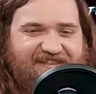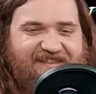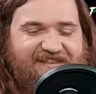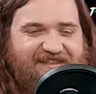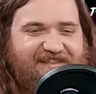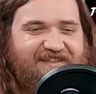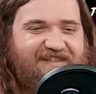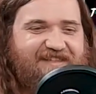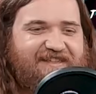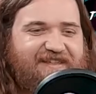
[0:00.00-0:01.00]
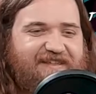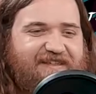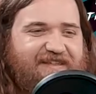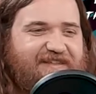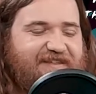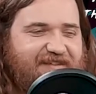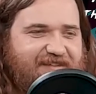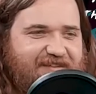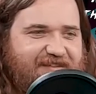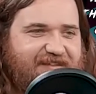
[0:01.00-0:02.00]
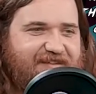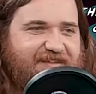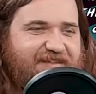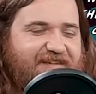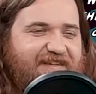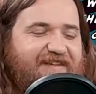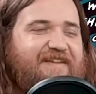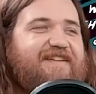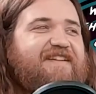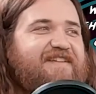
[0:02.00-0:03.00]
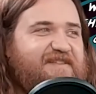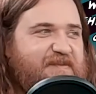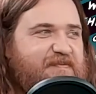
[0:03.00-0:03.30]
The person shown says nothing.